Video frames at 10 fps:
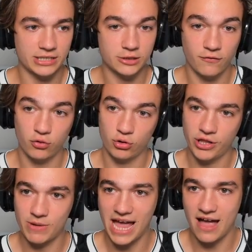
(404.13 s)
the floor
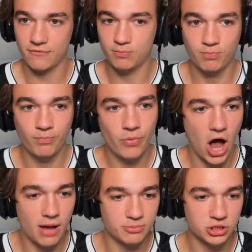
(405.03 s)
that we have
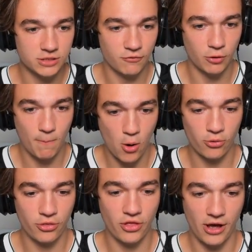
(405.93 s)
options for
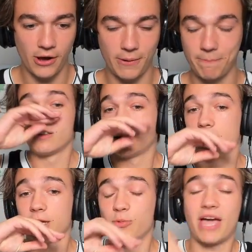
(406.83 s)
both. Um,
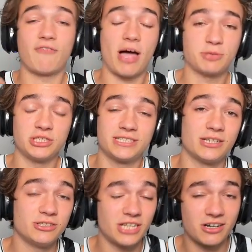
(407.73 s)
we have options to
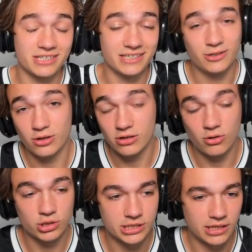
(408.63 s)
dunk it
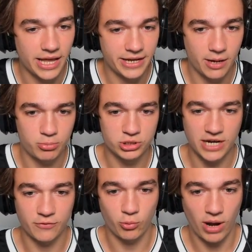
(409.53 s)
or to lay it up,
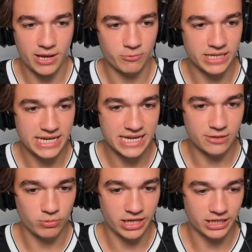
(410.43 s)
whichever way we
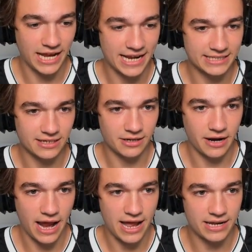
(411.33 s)
need, we can get it
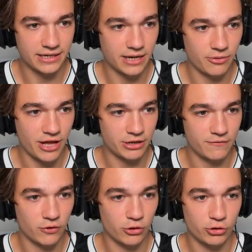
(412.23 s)
done. And uh, without any
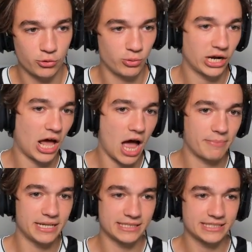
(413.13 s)
further ado, we're going to hop
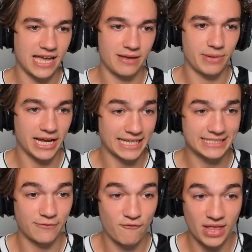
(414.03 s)
into this game against
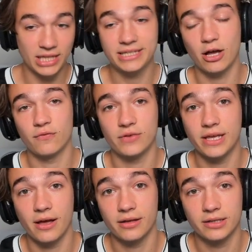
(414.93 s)
the
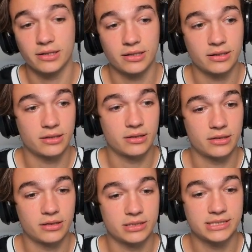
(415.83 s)
Philadelphia
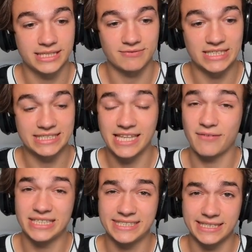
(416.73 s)

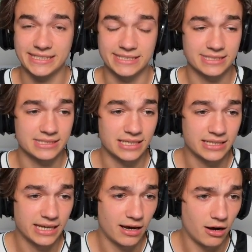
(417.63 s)
76ers.
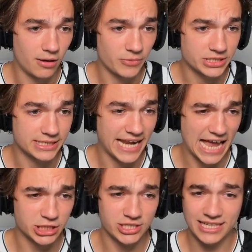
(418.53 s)
Um, this is a
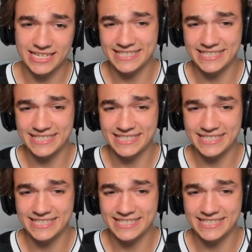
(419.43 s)
nationally